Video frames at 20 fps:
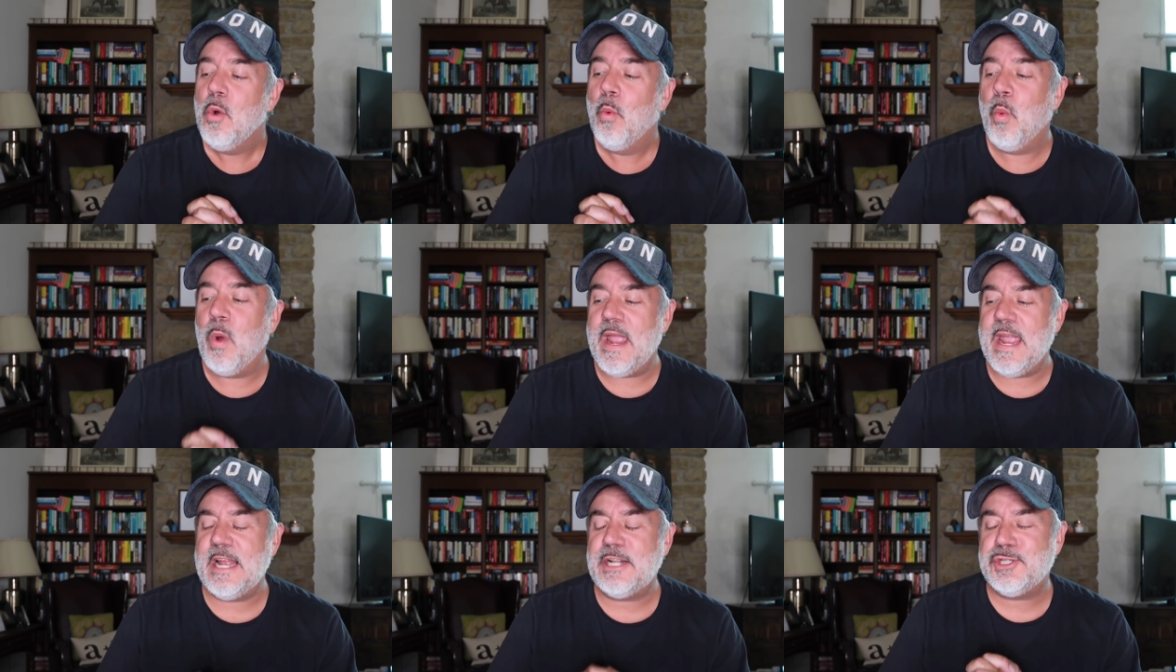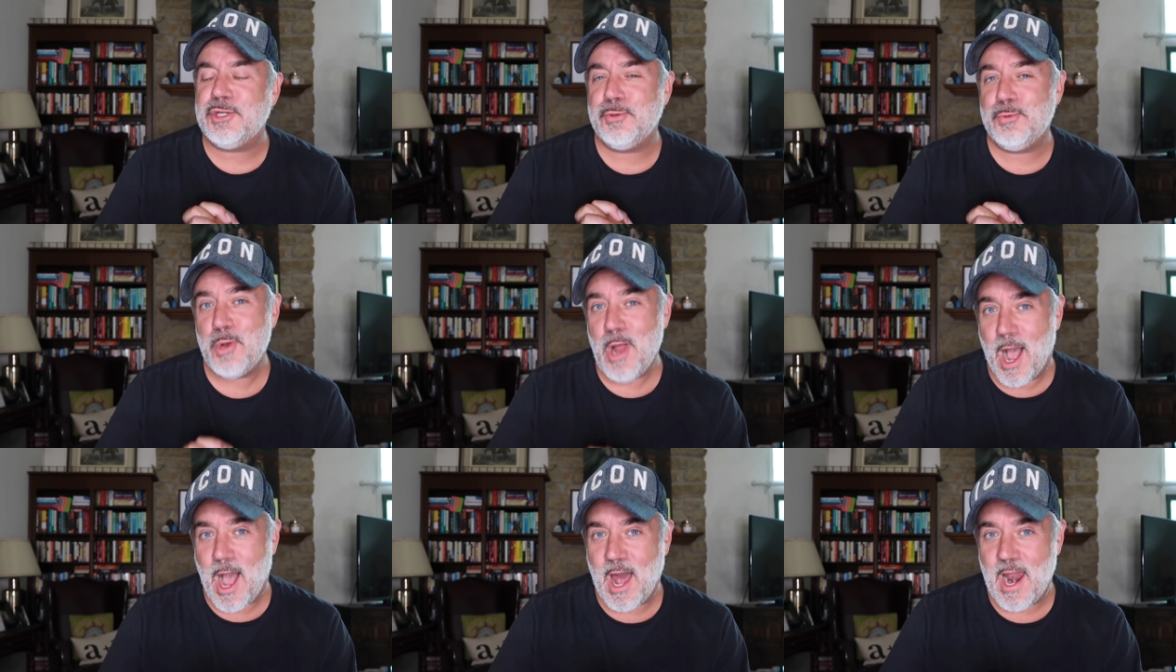We do
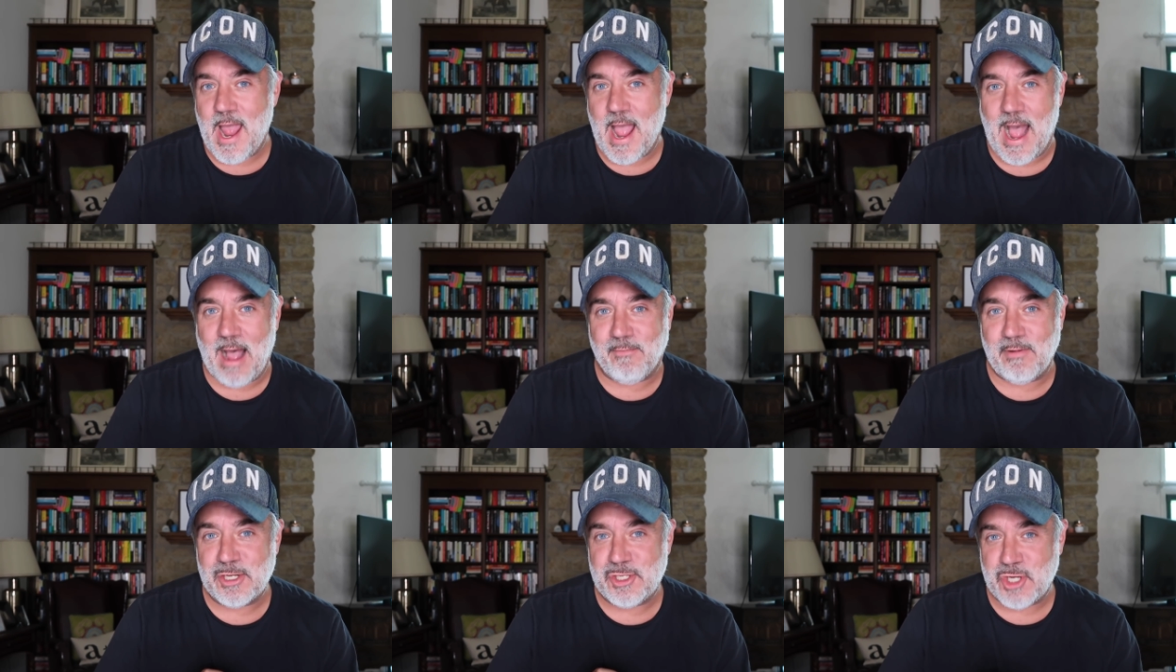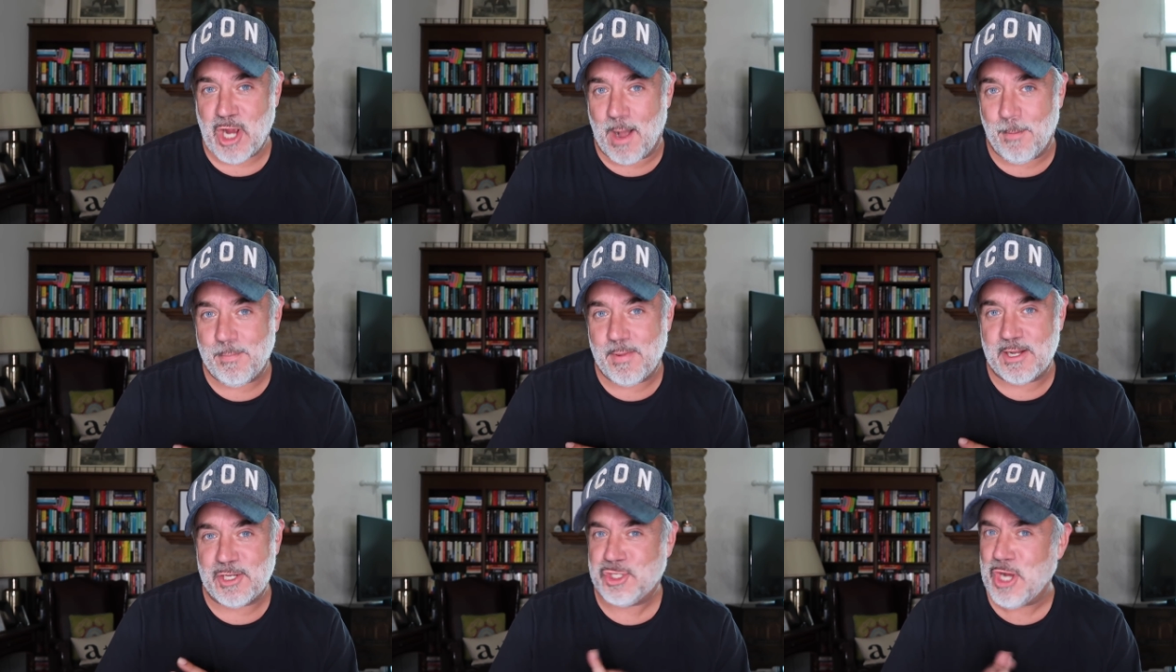not have a
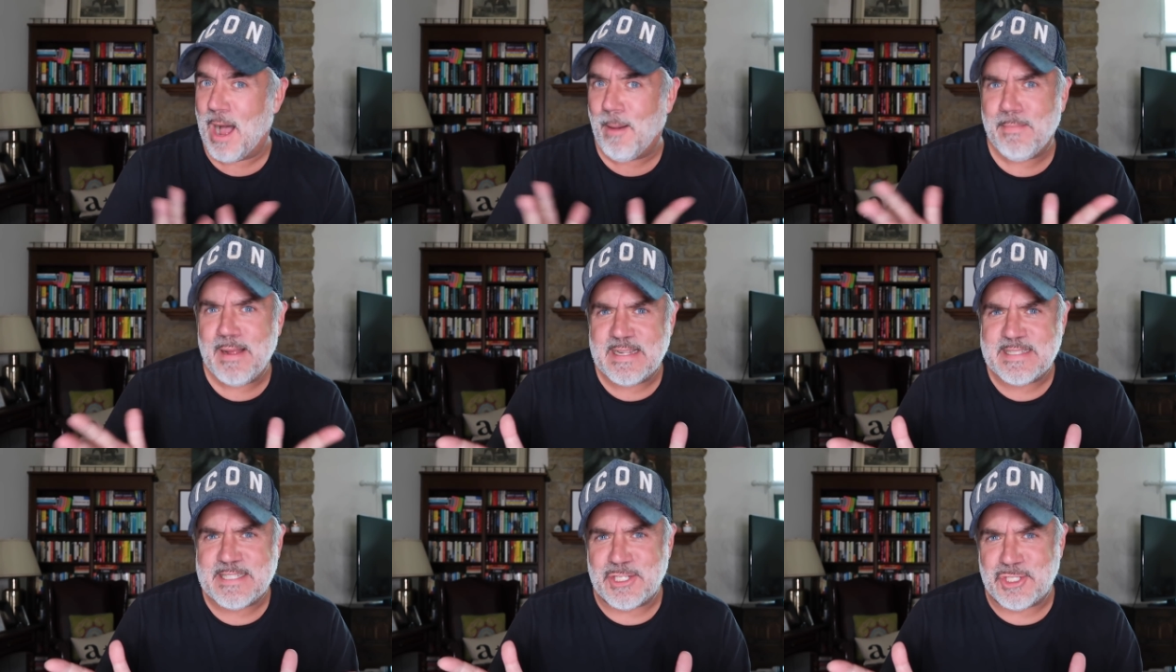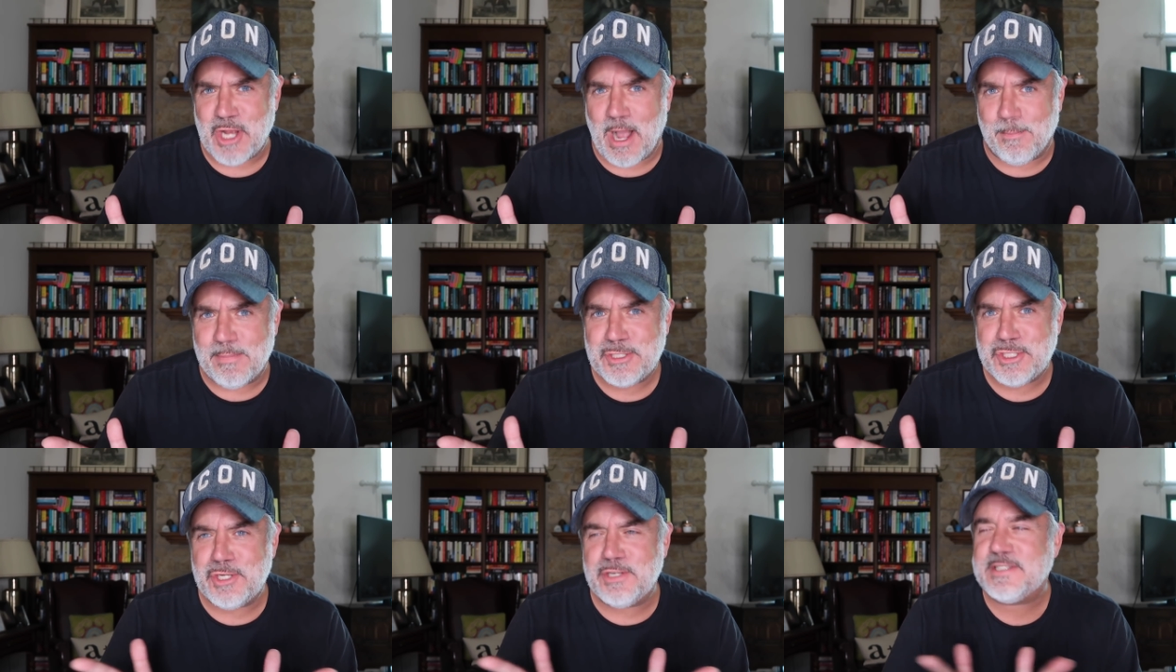Jamba, a Jamba, is it
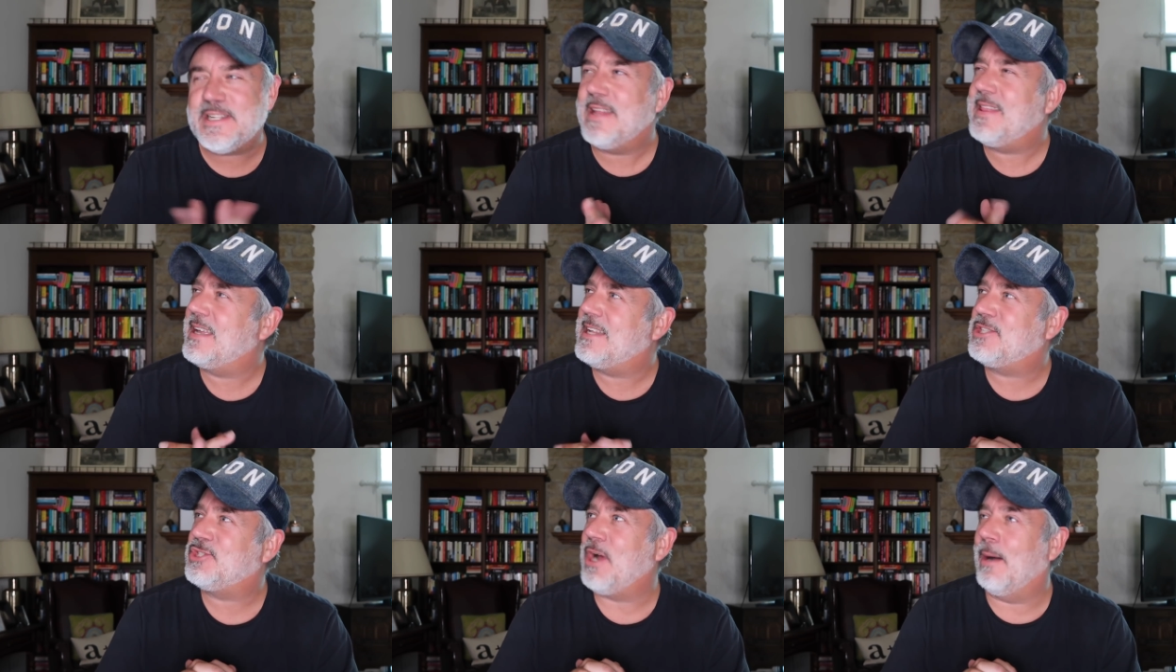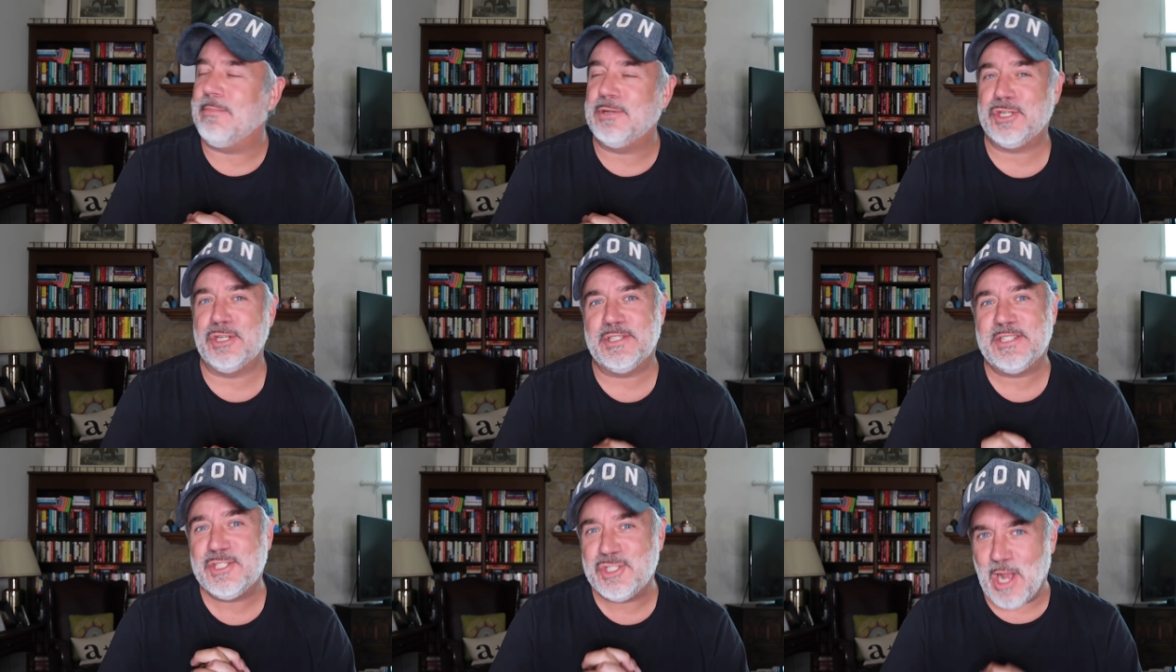Jamba Juice? I think it's Jamba
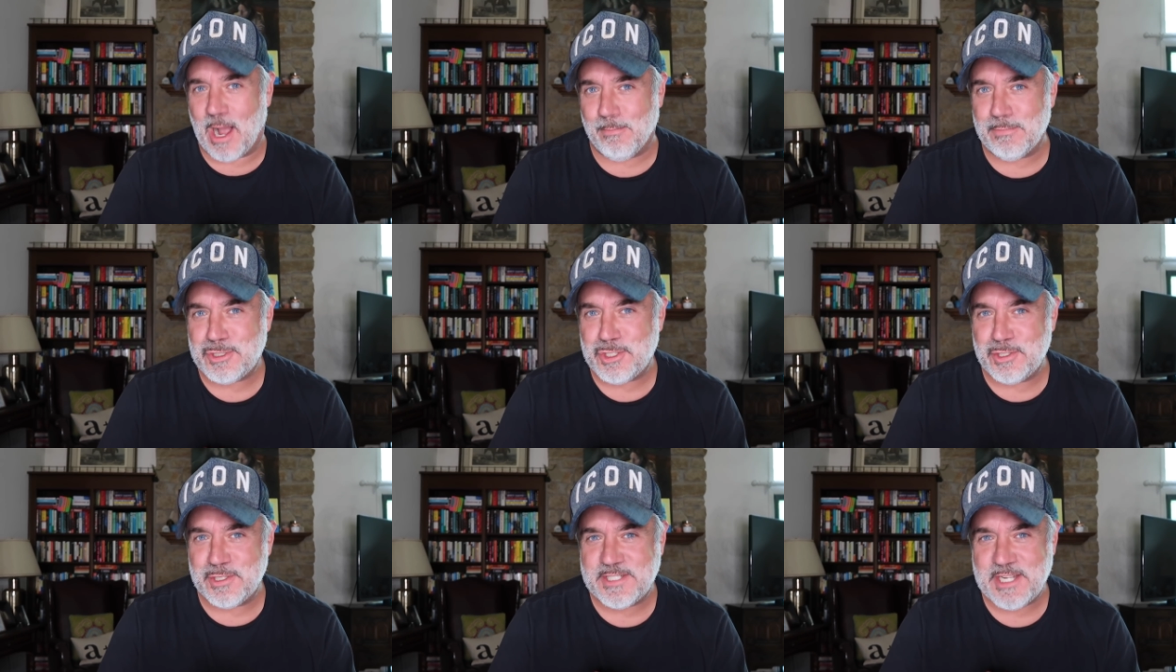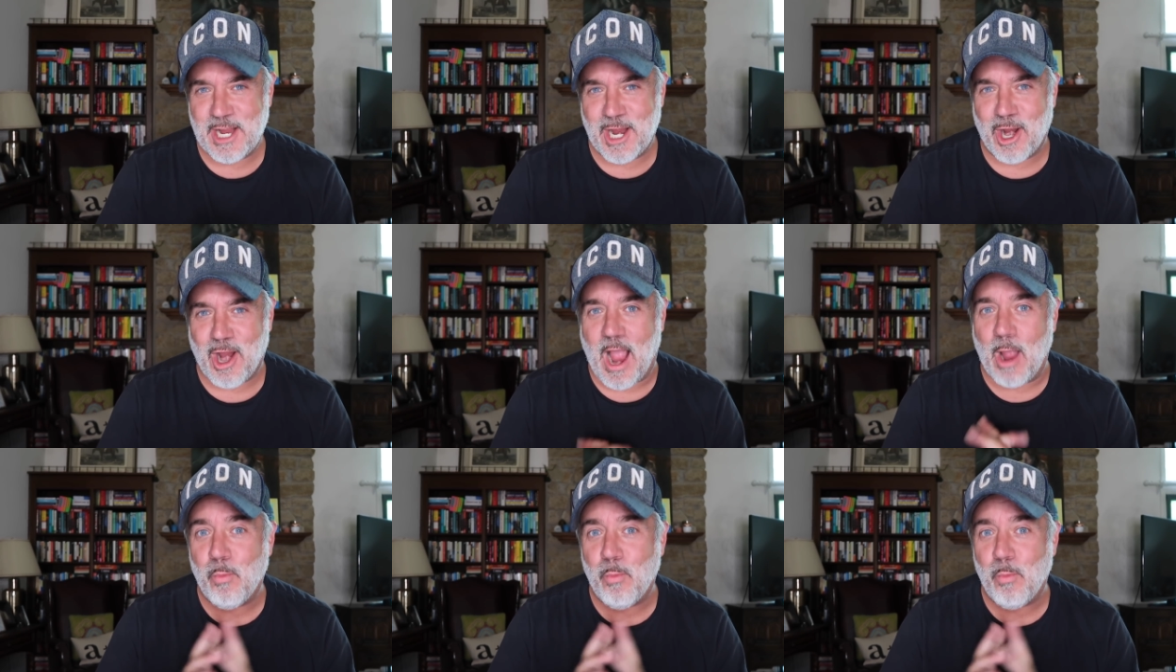Juice. Jamba Juice here.